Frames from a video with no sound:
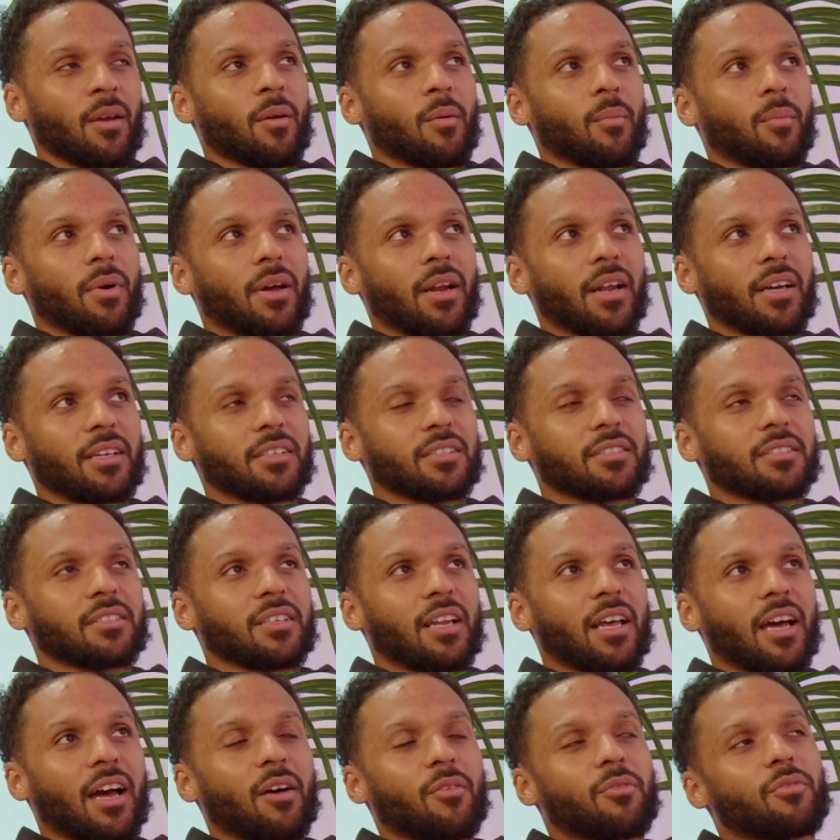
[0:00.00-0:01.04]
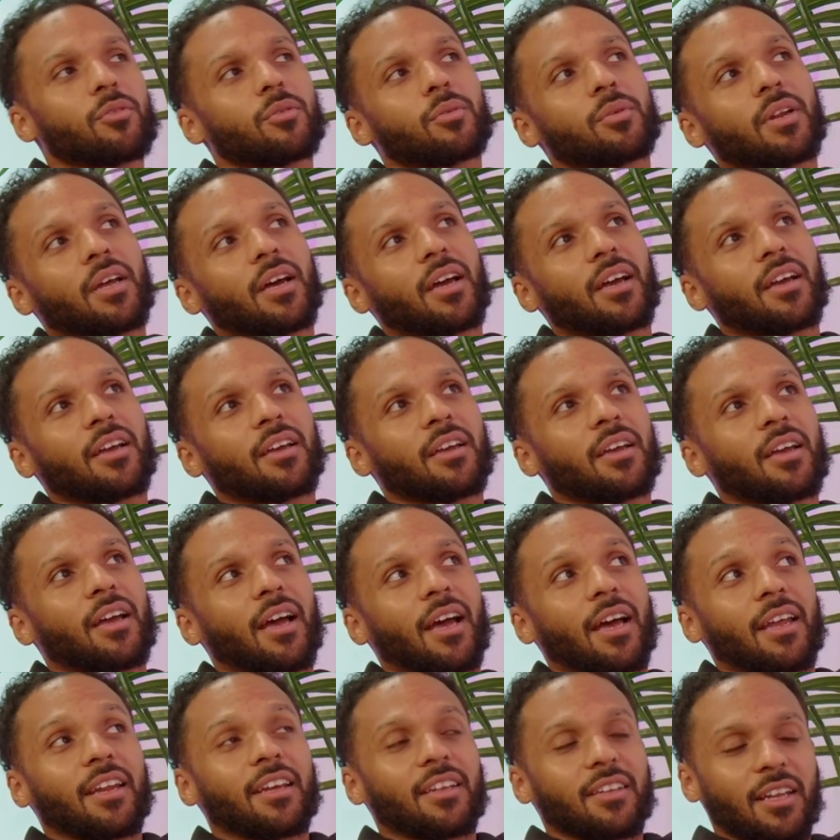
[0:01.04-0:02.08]
But that's like I feel that,
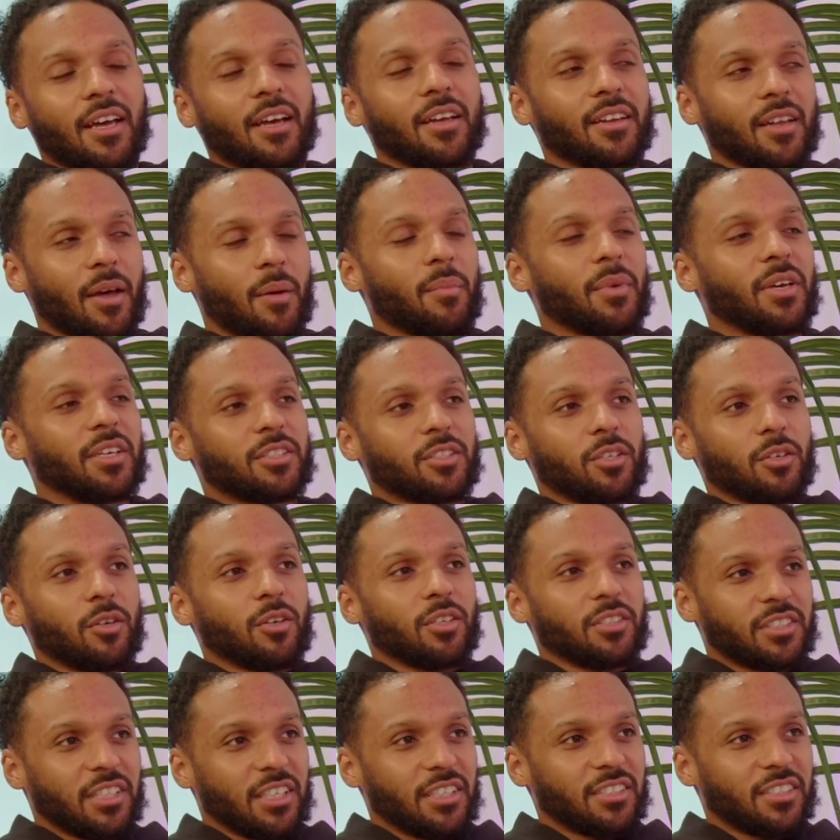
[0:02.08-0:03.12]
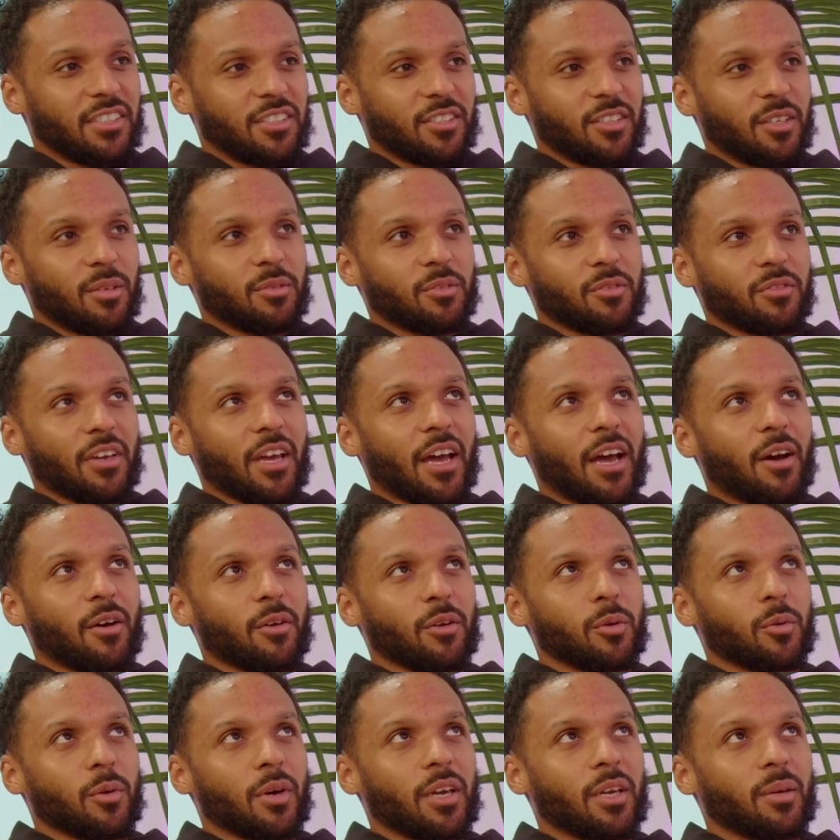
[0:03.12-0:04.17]
and that makes a lot of sense in terms of how
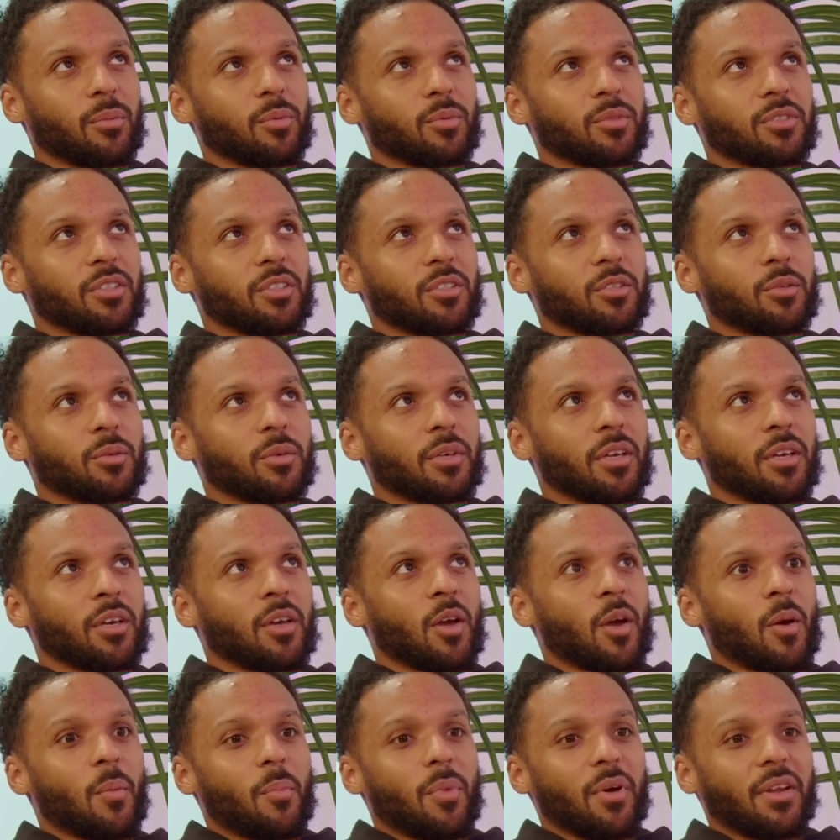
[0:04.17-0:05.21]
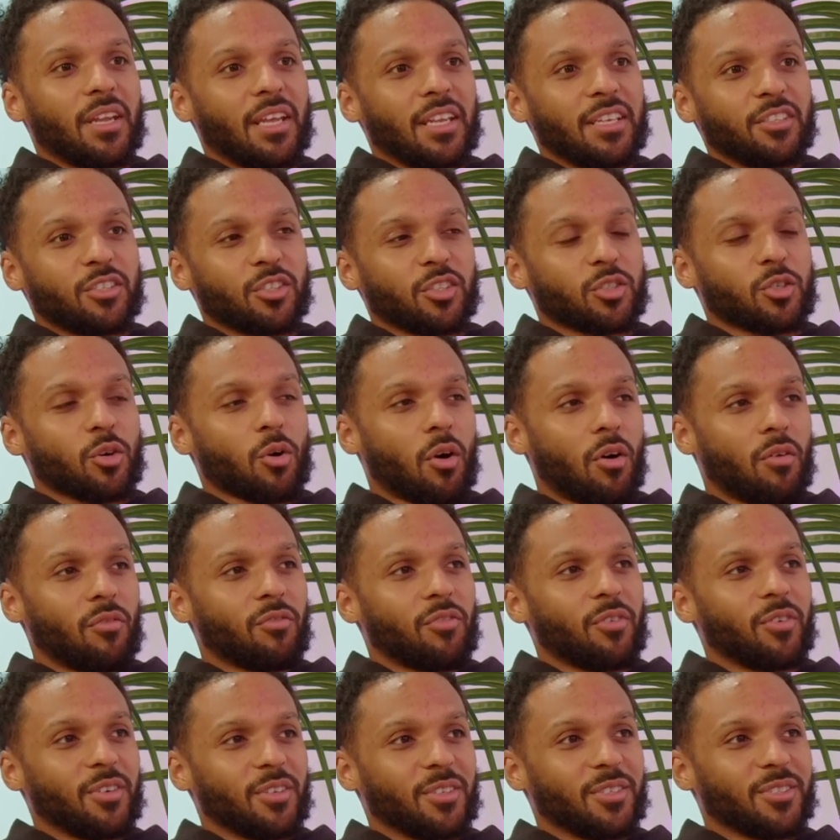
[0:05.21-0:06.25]
you were able to do it. But then just
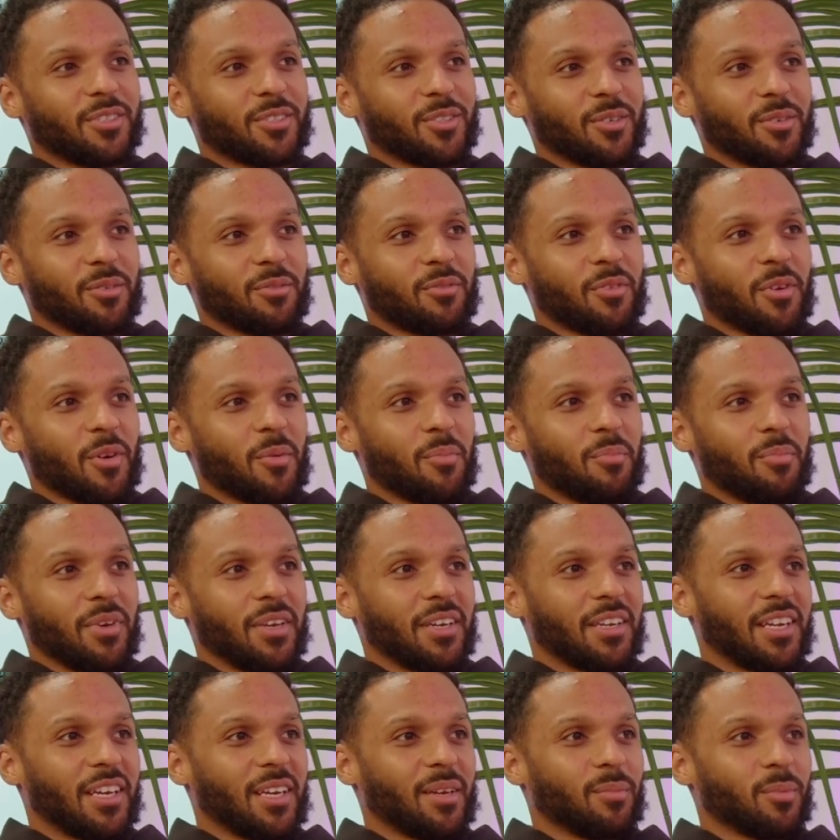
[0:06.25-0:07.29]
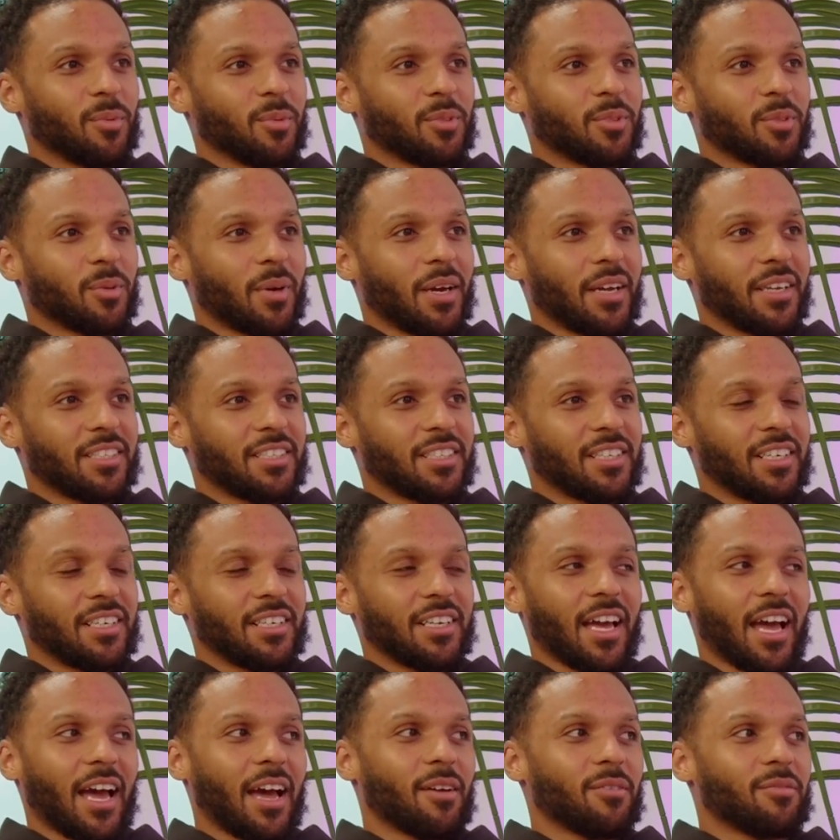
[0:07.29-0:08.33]
confidence of being able to actually
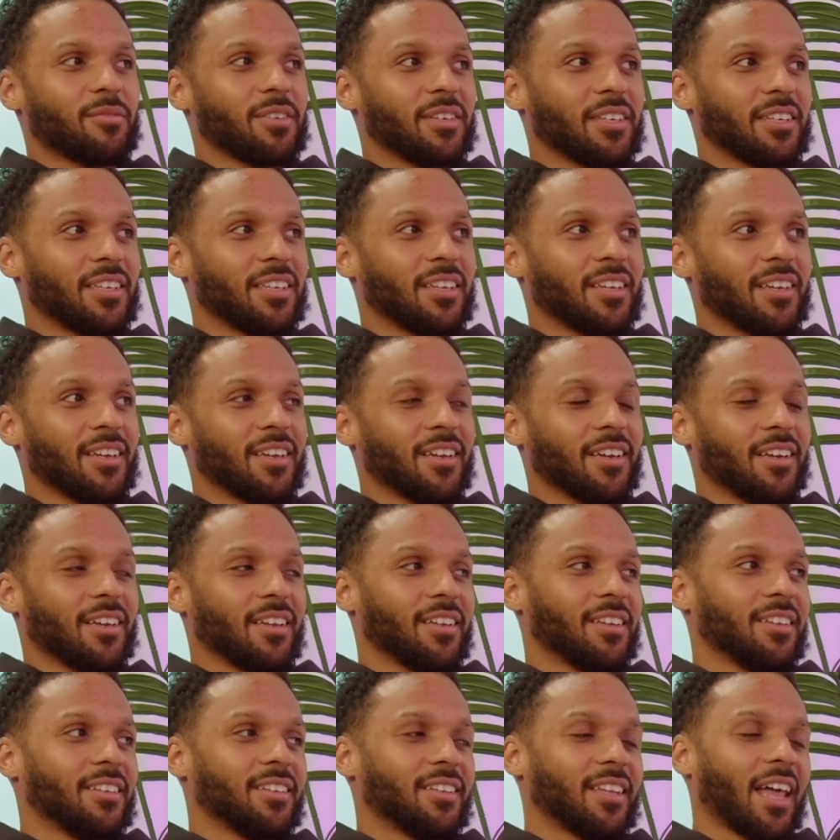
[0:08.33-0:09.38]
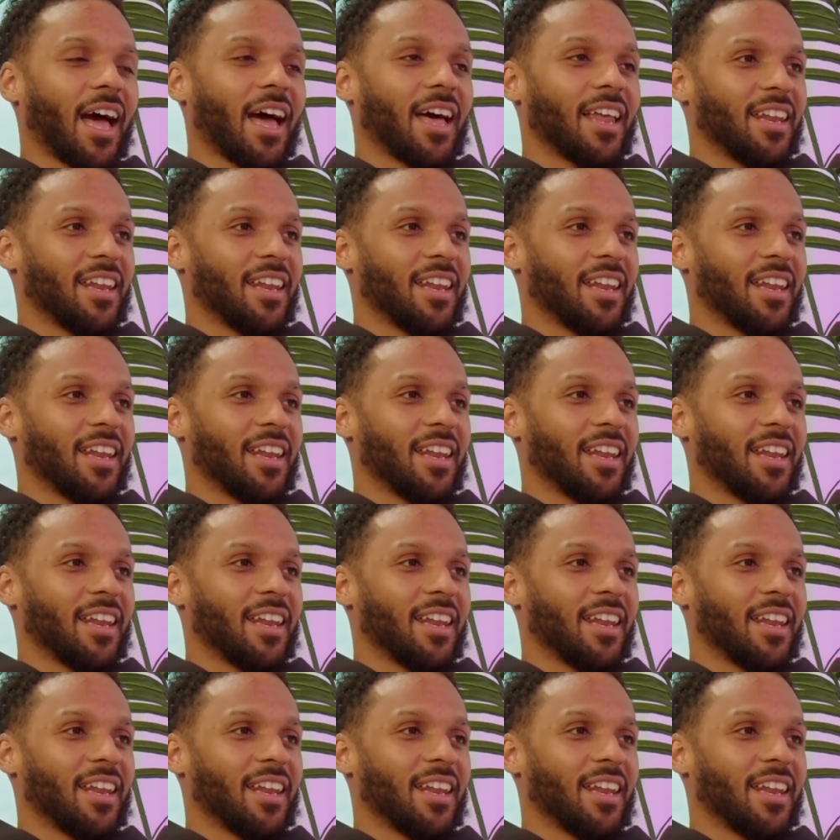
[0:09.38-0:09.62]
having that